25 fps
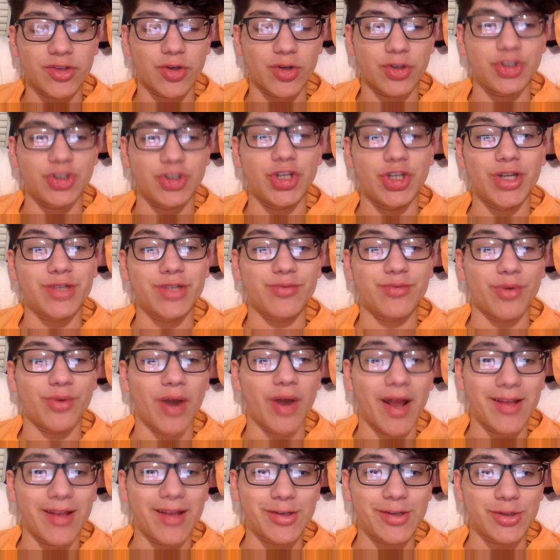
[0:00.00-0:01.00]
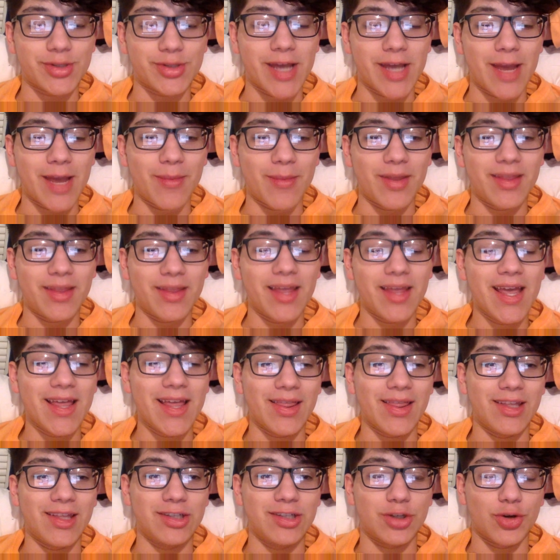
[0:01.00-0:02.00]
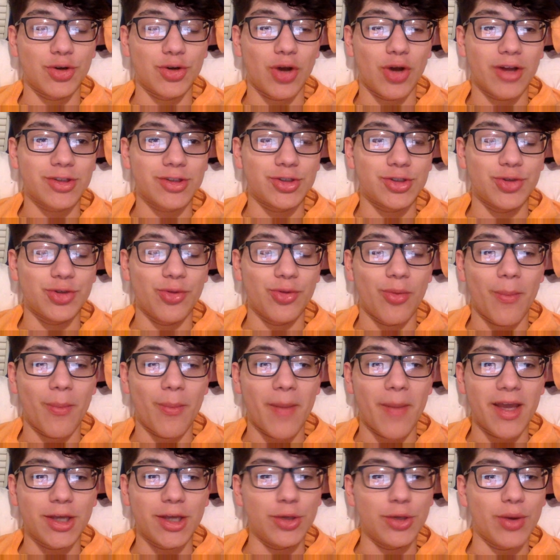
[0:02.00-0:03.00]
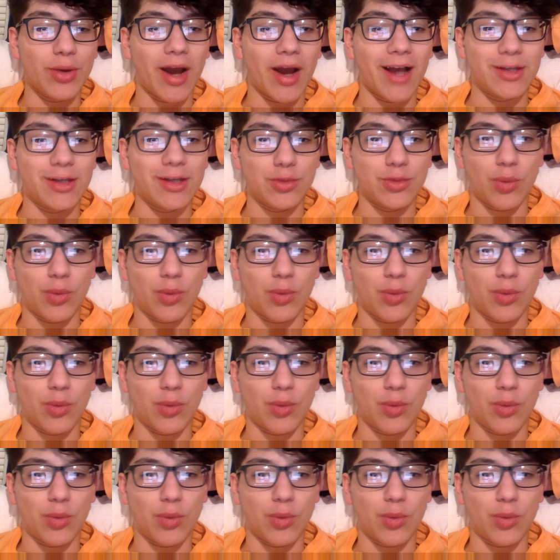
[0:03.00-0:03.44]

are just for entertainment. These are not to make you guys